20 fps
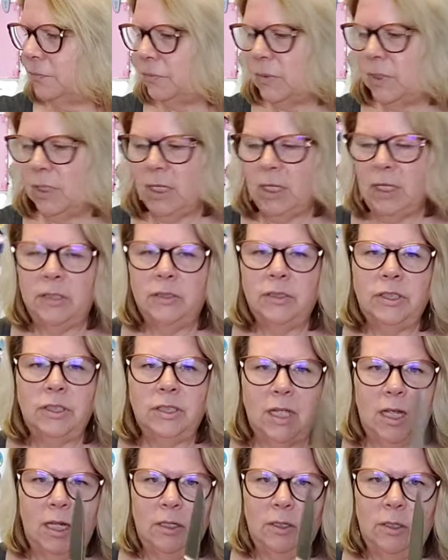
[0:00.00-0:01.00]
you know, she's
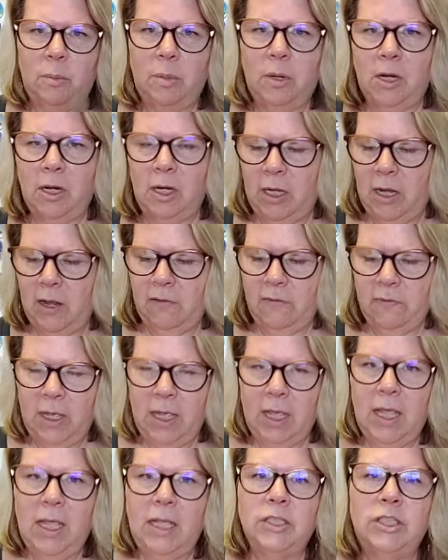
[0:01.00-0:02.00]
got a little paring knife
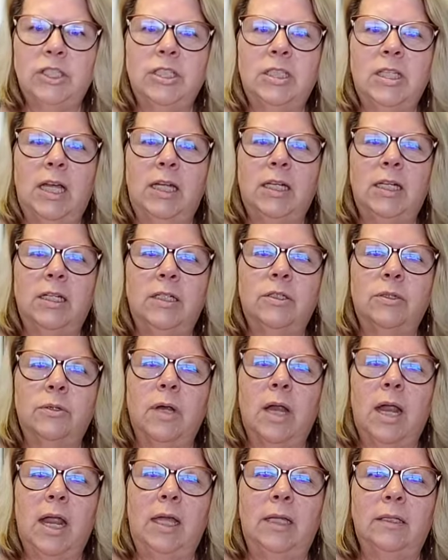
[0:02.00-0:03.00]
and she's cutting into her
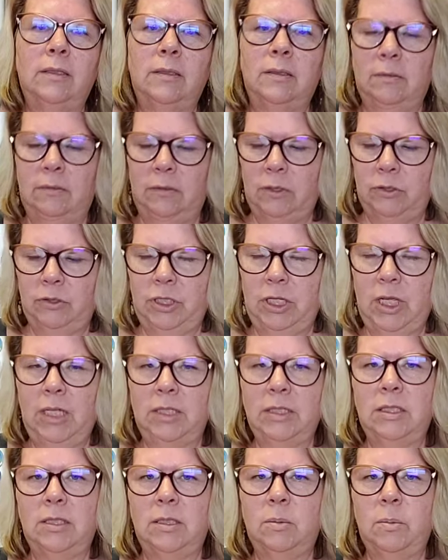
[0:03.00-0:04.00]
hand. So she
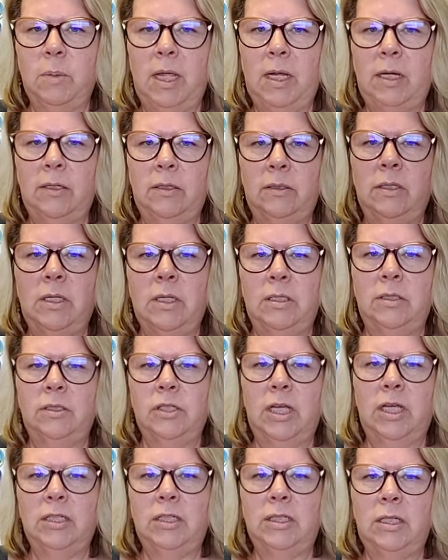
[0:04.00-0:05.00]
cuts the tomato, she
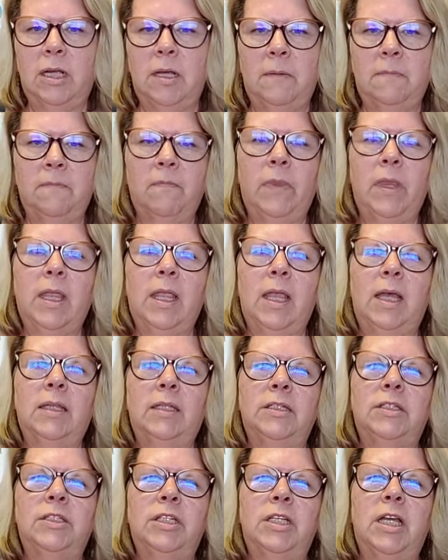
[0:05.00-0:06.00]
cuts it up, and
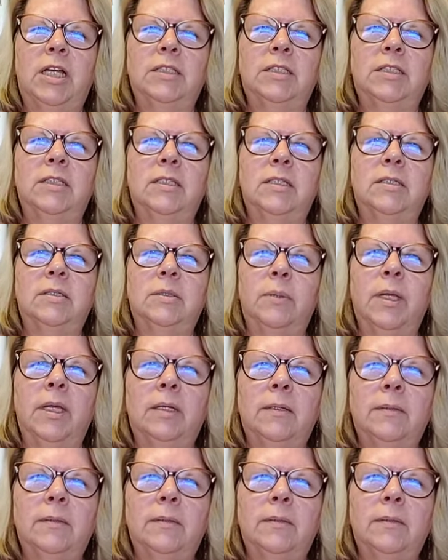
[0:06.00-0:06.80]
then she cuts it this way.